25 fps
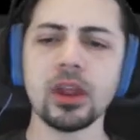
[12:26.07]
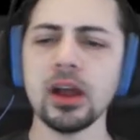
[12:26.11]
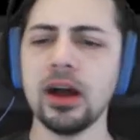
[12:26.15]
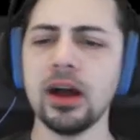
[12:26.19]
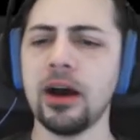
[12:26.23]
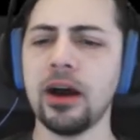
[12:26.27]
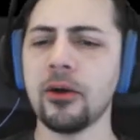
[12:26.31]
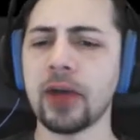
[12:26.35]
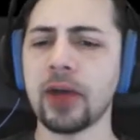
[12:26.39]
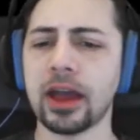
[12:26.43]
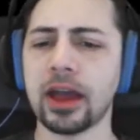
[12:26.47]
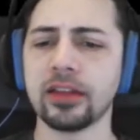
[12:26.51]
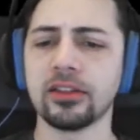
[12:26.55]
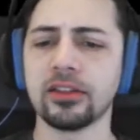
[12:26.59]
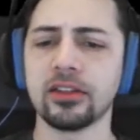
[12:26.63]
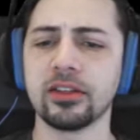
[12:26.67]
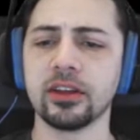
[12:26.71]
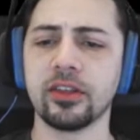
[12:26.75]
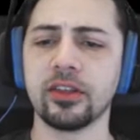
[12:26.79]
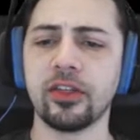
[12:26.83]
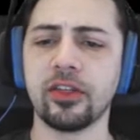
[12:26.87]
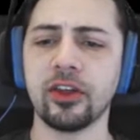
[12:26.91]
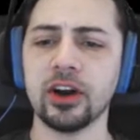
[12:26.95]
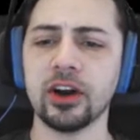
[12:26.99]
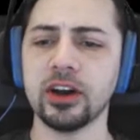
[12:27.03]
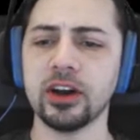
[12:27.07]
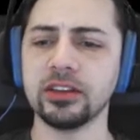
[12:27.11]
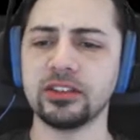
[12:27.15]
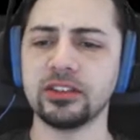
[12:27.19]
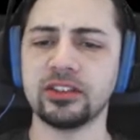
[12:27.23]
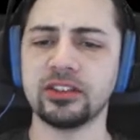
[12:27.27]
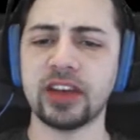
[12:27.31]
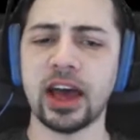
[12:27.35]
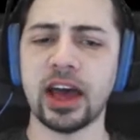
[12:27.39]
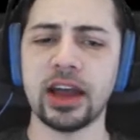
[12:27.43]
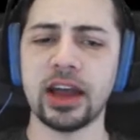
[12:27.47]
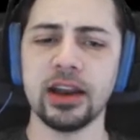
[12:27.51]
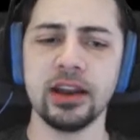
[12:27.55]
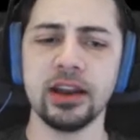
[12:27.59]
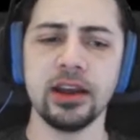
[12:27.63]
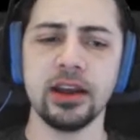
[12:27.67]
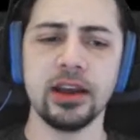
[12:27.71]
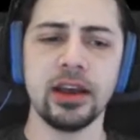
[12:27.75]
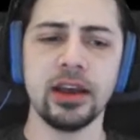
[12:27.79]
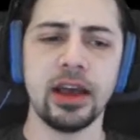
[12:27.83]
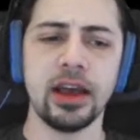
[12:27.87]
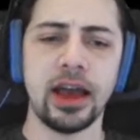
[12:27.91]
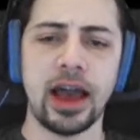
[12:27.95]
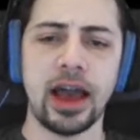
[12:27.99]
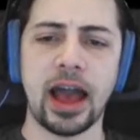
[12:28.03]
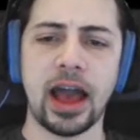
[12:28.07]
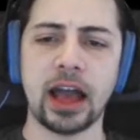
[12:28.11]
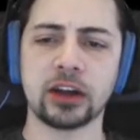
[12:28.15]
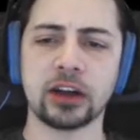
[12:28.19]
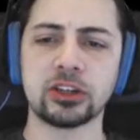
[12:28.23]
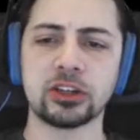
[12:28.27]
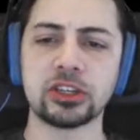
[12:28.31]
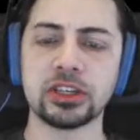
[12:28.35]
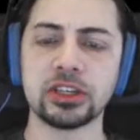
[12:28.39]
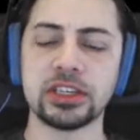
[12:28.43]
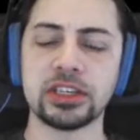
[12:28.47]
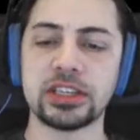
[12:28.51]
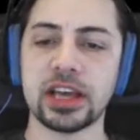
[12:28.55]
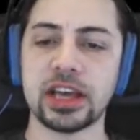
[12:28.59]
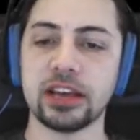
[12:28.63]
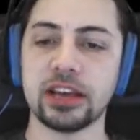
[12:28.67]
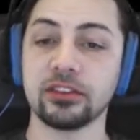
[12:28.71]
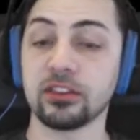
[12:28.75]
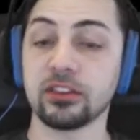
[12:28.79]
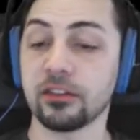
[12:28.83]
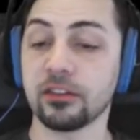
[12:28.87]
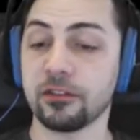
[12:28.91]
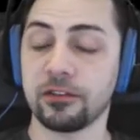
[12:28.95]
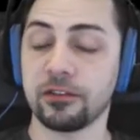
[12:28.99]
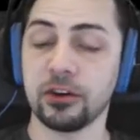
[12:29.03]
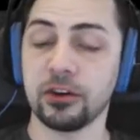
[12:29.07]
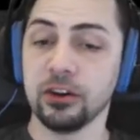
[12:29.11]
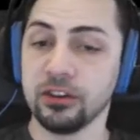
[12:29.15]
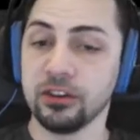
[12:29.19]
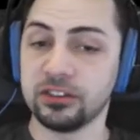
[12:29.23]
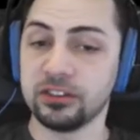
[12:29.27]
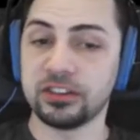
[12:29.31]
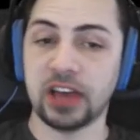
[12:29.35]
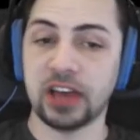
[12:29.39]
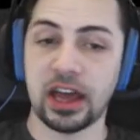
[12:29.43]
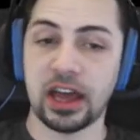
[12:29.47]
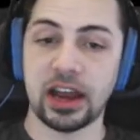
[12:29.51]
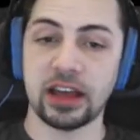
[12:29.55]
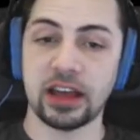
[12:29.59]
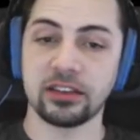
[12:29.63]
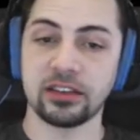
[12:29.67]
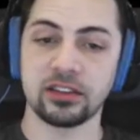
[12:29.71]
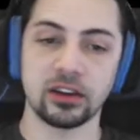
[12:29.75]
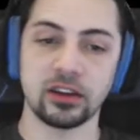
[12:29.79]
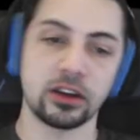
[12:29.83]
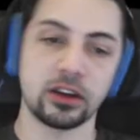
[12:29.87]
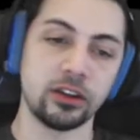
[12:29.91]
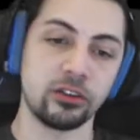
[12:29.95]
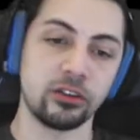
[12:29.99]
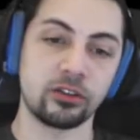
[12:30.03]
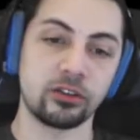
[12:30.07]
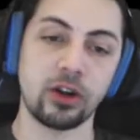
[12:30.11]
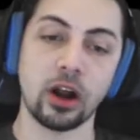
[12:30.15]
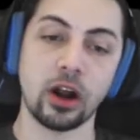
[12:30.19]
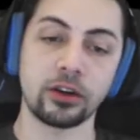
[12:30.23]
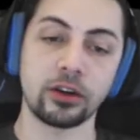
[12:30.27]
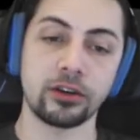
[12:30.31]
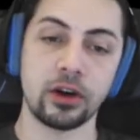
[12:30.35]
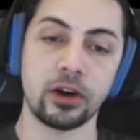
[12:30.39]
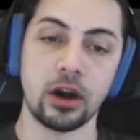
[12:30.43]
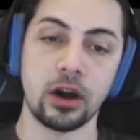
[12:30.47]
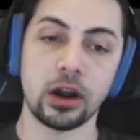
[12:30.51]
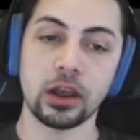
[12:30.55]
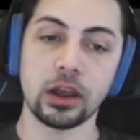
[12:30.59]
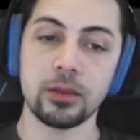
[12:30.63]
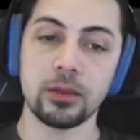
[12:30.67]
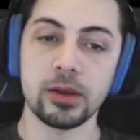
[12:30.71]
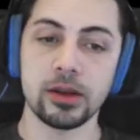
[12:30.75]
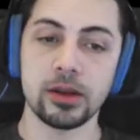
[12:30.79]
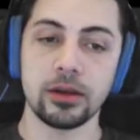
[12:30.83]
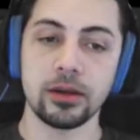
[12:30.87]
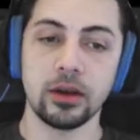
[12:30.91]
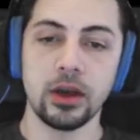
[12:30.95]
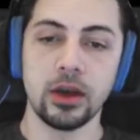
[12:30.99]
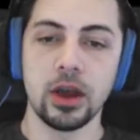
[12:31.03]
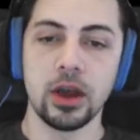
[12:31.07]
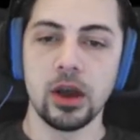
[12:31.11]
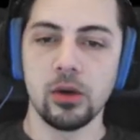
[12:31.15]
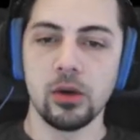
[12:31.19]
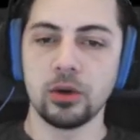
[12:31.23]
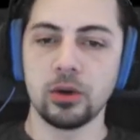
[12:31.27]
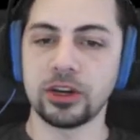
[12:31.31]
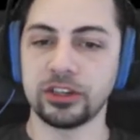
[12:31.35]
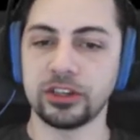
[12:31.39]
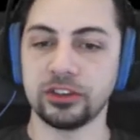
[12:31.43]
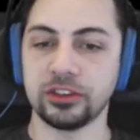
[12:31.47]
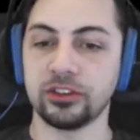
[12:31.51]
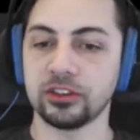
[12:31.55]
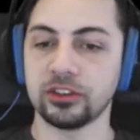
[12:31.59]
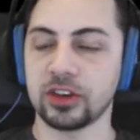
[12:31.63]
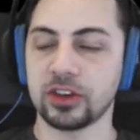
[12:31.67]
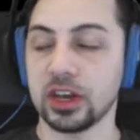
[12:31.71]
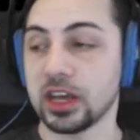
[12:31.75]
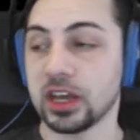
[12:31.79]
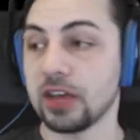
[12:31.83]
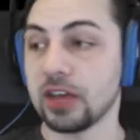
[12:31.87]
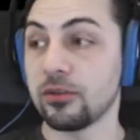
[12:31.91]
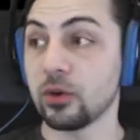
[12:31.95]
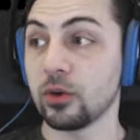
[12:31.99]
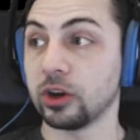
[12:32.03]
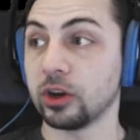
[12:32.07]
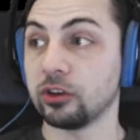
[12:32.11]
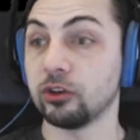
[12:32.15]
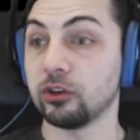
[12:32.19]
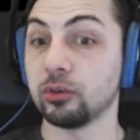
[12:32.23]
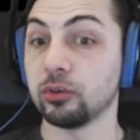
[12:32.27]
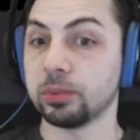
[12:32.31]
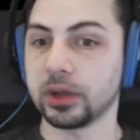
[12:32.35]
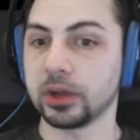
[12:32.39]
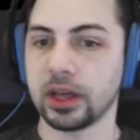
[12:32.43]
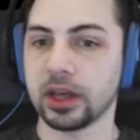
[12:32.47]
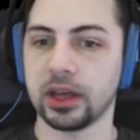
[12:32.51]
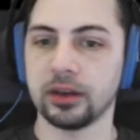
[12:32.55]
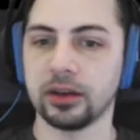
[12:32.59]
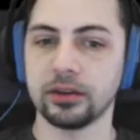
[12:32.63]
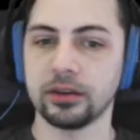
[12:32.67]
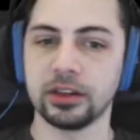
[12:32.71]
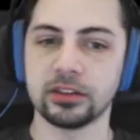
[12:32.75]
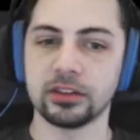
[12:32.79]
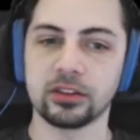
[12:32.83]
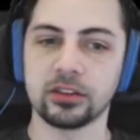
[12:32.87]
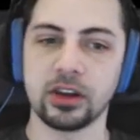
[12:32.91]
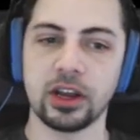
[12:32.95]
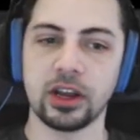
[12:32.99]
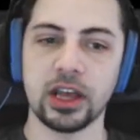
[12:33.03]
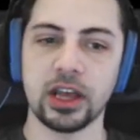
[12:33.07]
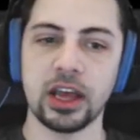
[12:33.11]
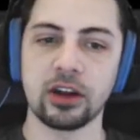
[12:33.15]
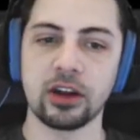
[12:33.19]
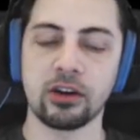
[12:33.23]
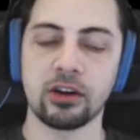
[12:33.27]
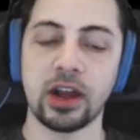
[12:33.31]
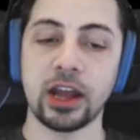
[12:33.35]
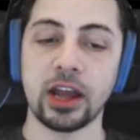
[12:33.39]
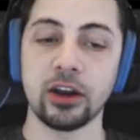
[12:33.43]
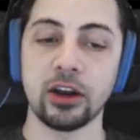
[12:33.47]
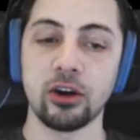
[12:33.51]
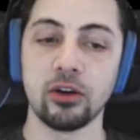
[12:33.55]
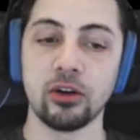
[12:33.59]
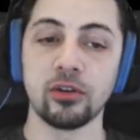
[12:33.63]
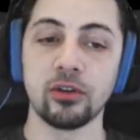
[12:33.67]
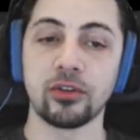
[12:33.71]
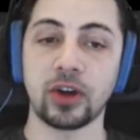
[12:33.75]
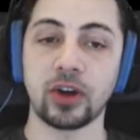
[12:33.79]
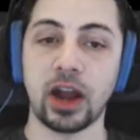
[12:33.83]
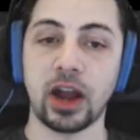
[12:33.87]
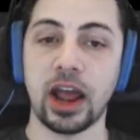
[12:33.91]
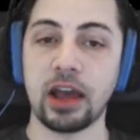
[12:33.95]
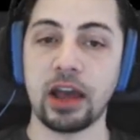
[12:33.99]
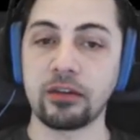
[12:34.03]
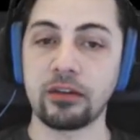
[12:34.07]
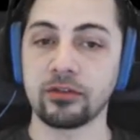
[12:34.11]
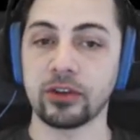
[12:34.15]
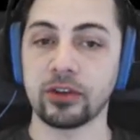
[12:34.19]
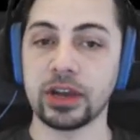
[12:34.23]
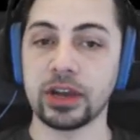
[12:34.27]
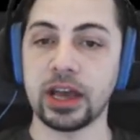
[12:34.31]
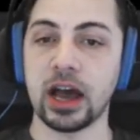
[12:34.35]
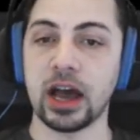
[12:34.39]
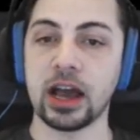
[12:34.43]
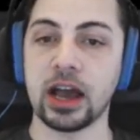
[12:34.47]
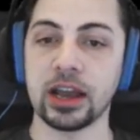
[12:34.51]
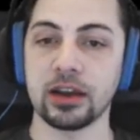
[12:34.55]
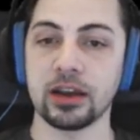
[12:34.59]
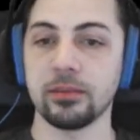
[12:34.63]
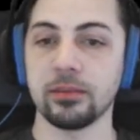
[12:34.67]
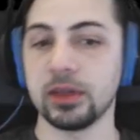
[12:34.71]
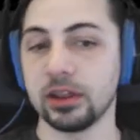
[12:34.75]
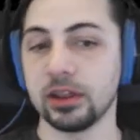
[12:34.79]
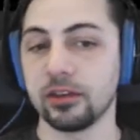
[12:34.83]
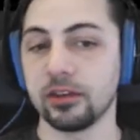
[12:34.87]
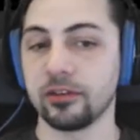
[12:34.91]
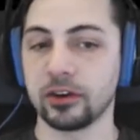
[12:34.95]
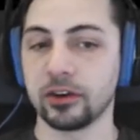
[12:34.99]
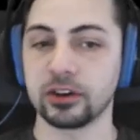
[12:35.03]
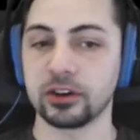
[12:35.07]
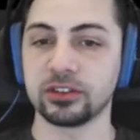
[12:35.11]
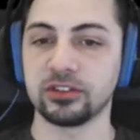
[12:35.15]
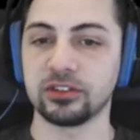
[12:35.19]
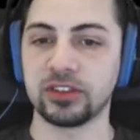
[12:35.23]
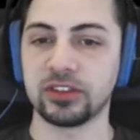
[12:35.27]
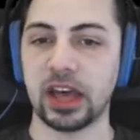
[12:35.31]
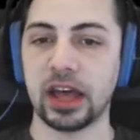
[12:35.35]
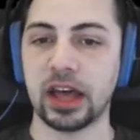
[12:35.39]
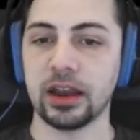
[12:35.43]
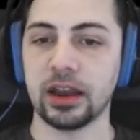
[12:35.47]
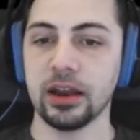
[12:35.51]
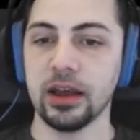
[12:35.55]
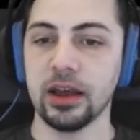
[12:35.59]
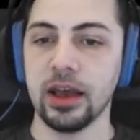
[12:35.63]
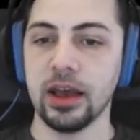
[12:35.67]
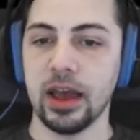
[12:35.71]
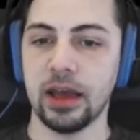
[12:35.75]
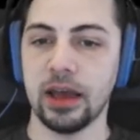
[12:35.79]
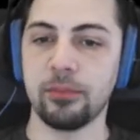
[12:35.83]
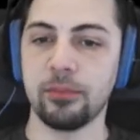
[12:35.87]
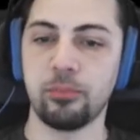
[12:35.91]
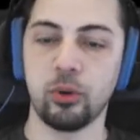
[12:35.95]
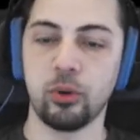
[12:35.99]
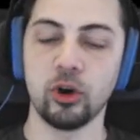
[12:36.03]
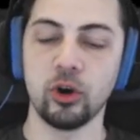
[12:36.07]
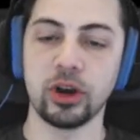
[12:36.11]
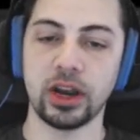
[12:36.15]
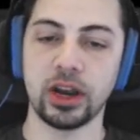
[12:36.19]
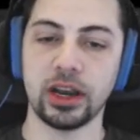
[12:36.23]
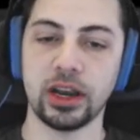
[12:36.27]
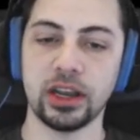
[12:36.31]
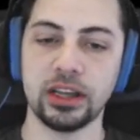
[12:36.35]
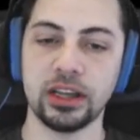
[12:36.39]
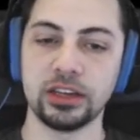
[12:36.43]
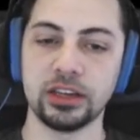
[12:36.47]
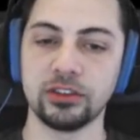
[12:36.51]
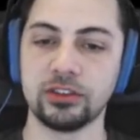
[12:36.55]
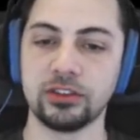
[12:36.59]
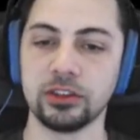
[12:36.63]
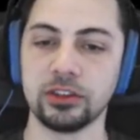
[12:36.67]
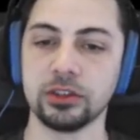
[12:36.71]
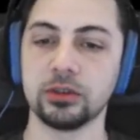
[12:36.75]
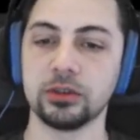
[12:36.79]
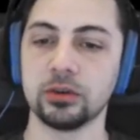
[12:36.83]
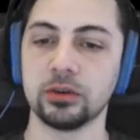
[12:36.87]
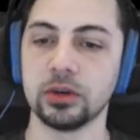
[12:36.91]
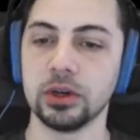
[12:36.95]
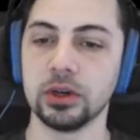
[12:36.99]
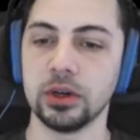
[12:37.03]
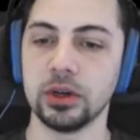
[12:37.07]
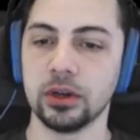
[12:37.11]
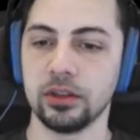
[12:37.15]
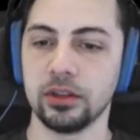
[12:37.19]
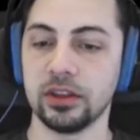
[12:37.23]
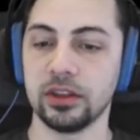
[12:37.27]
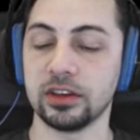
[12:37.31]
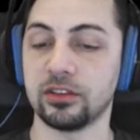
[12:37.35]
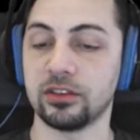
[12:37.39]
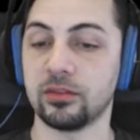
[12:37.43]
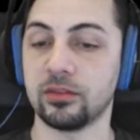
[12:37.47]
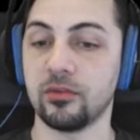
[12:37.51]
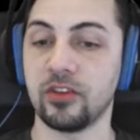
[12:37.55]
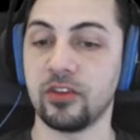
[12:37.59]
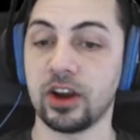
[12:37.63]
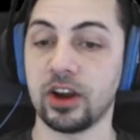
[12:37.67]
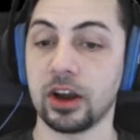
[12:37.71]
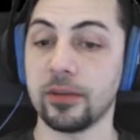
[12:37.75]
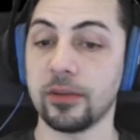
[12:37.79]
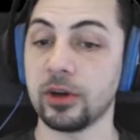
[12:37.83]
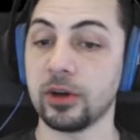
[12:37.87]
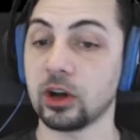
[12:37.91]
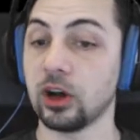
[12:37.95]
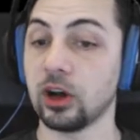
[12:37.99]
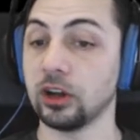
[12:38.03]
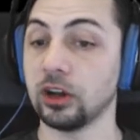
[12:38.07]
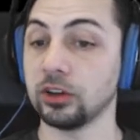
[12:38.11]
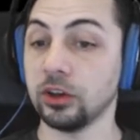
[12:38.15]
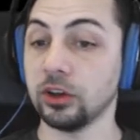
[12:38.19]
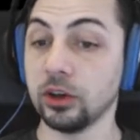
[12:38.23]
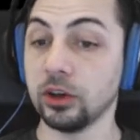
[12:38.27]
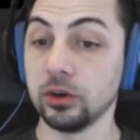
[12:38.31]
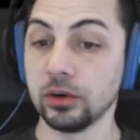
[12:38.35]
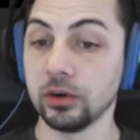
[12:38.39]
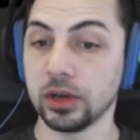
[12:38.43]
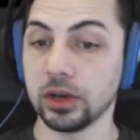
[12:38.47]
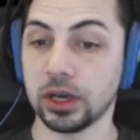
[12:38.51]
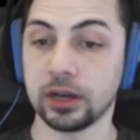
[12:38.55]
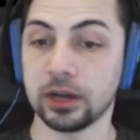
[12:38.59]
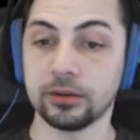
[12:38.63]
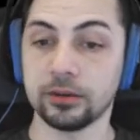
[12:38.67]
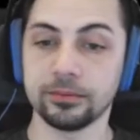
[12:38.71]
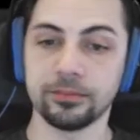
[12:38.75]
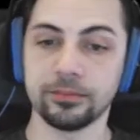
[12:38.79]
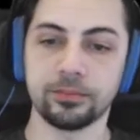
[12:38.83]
Okay, the third set actually takes the first set as the constructor argument, which is just going to give you a duplicate. It's going to iterate over every item in the first set and put it into this variable called union.